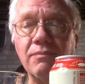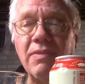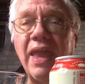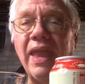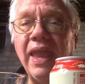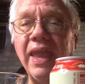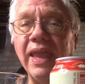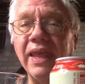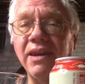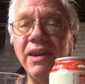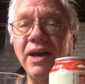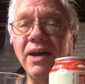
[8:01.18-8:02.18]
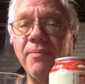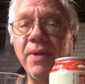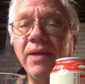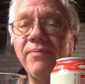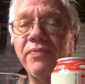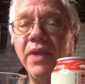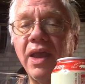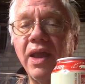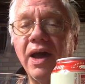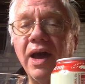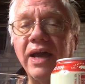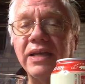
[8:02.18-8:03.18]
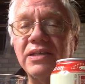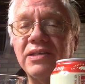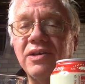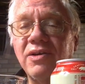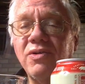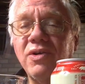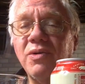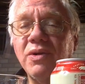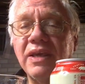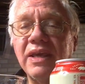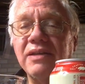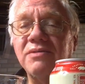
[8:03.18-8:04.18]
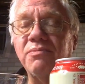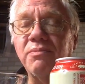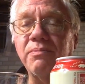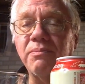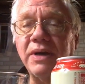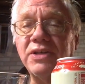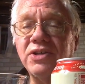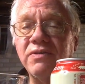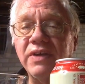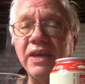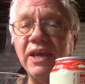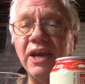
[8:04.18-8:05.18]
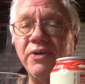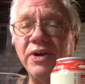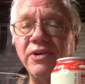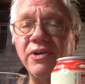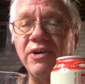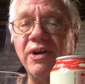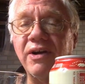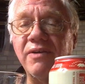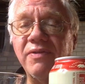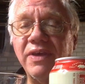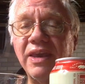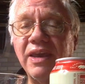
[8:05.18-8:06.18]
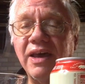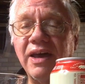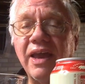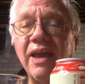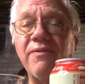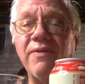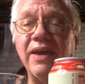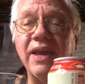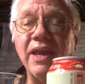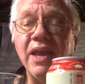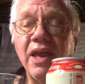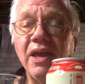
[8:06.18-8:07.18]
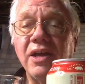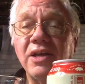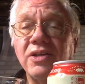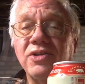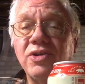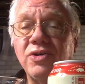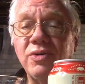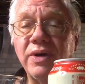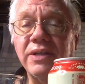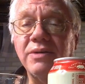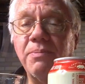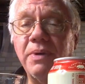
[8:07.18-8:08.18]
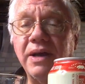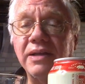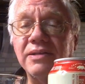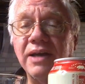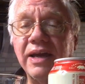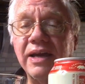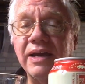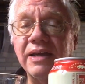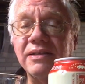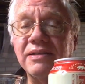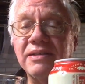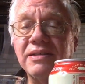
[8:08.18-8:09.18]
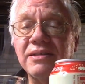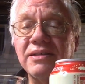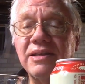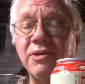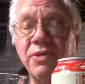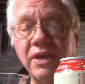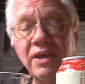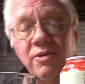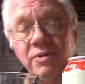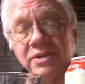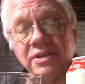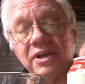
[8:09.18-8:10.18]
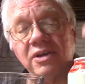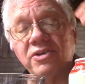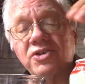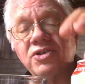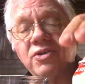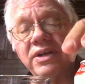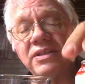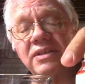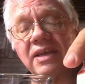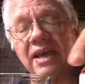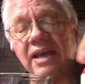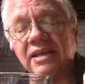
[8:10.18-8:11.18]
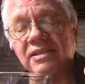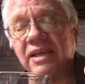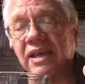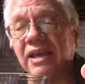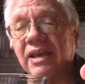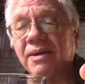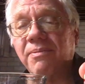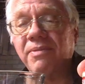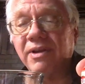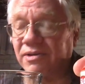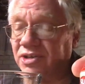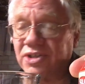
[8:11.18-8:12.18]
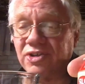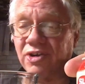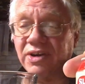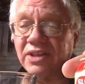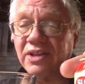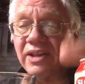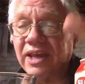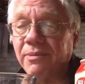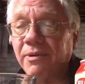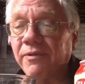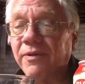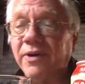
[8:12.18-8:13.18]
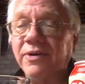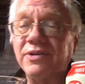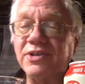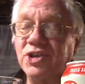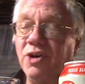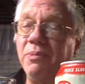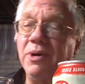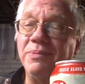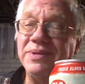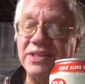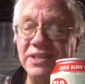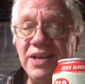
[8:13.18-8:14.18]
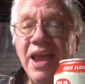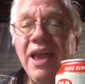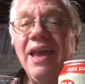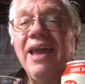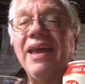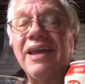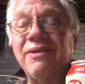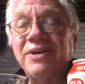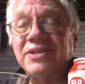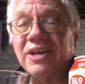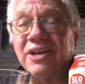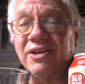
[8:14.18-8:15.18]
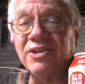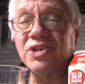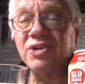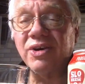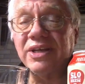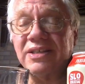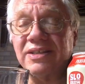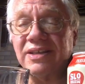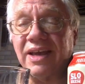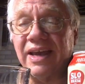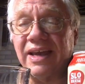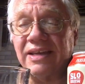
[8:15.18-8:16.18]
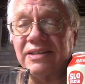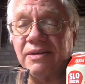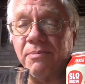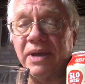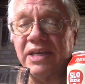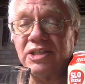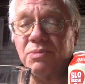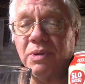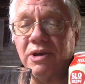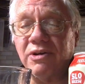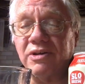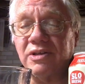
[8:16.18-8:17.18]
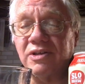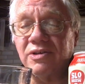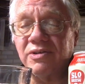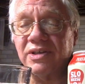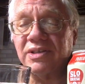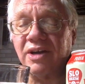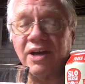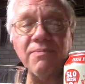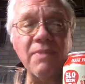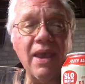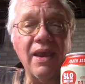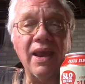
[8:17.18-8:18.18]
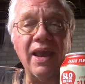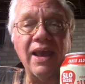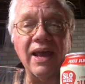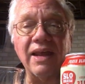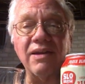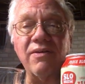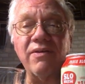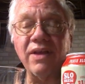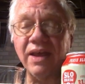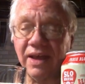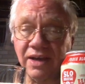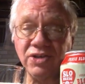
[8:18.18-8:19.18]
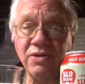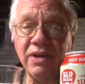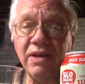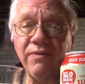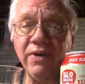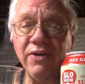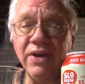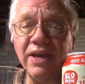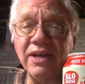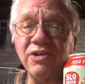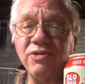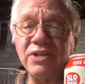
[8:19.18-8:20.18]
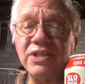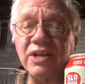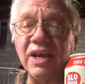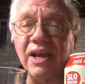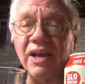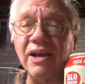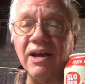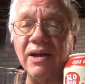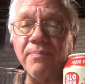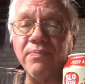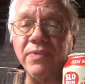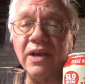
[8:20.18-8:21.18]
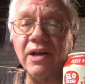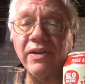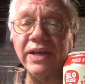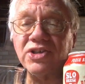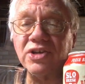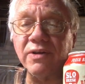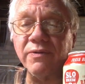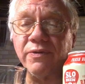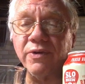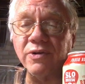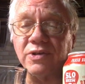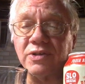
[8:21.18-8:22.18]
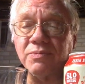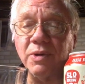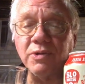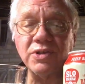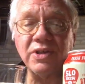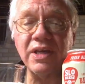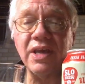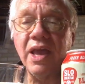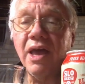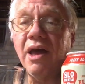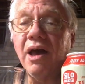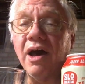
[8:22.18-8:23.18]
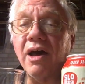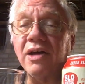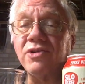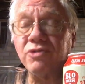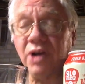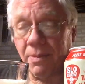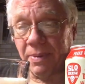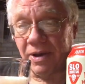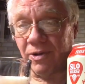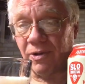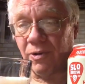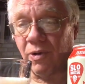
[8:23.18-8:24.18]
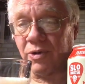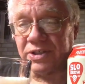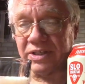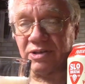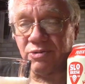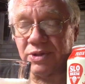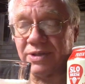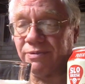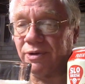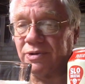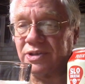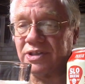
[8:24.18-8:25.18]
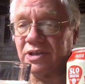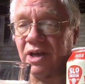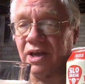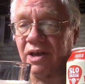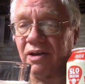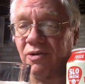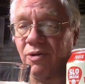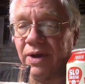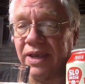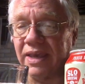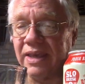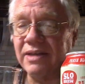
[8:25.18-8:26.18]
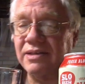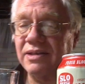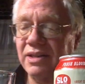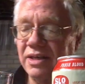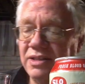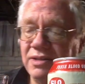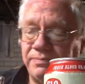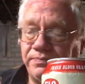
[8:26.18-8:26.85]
And I still don't get much of the character of the Hefe to it, but I still think it was a good choice as a, just turning the label for show purposes. It was a good choice as a base beer to do this on, and actually a very interesting collection of fruits, mostly tropical or citrus fruits going into this.